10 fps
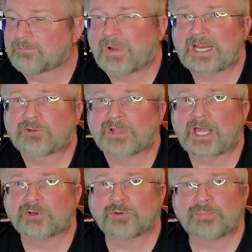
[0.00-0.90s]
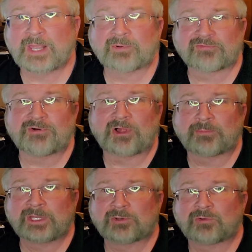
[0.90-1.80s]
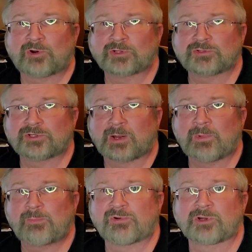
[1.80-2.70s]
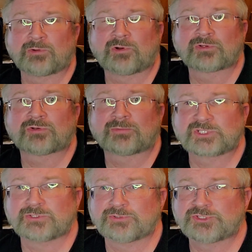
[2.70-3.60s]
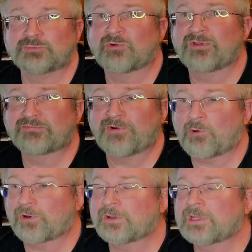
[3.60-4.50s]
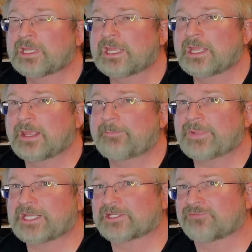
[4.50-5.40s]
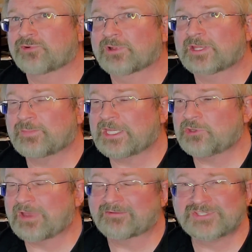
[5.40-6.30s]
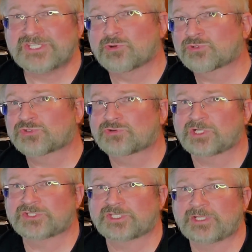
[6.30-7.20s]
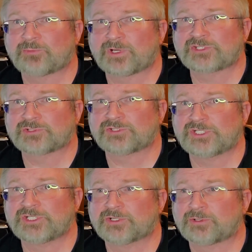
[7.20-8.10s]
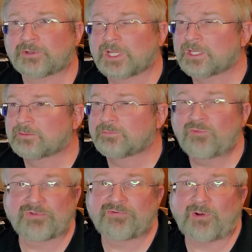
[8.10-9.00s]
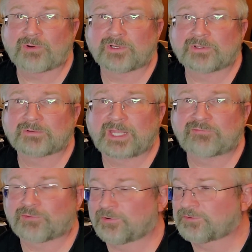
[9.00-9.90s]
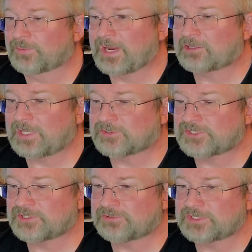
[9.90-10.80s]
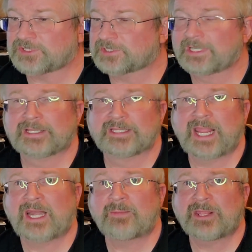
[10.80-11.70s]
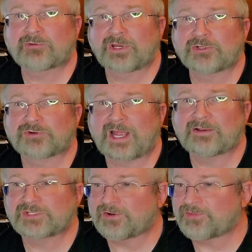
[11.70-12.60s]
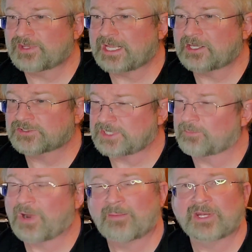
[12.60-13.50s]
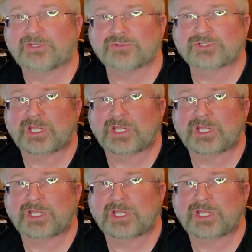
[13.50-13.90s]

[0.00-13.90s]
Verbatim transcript: MyCloud, you'll be able to follow me along to come up with a long-term solution moving forward. Because if you're like me, you have zero trust in Western Digital moving forward, like for the MyCloud series. Yeah, they make great drives and everything else, and I'm probably going to use a